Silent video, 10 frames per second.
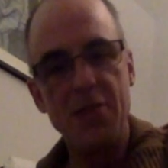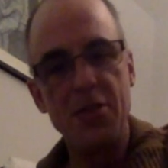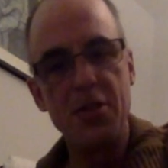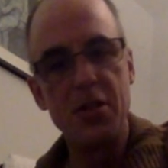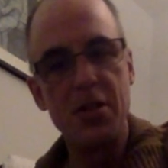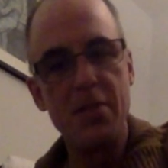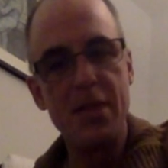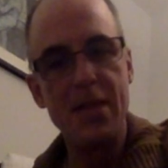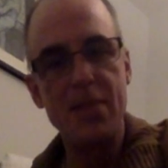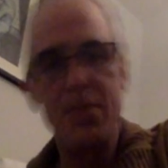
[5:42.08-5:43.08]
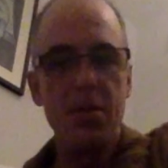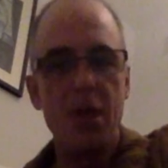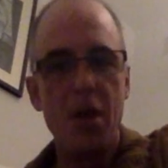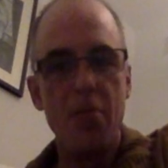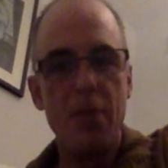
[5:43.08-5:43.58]
good in the mix, but
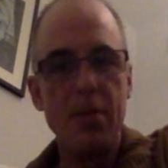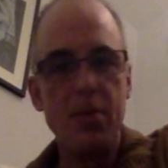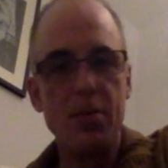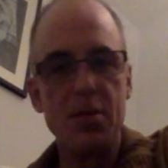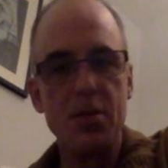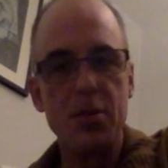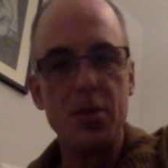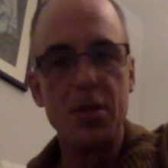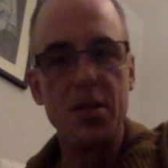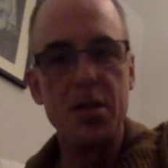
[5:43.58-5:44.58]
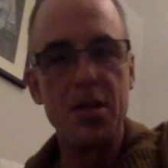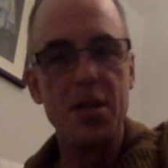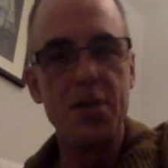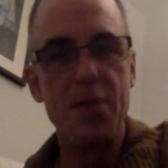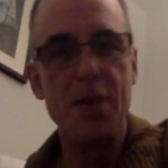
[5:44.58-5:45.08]
maybe wasn't doing
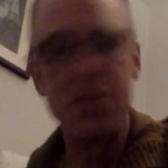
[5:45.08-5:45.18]
his best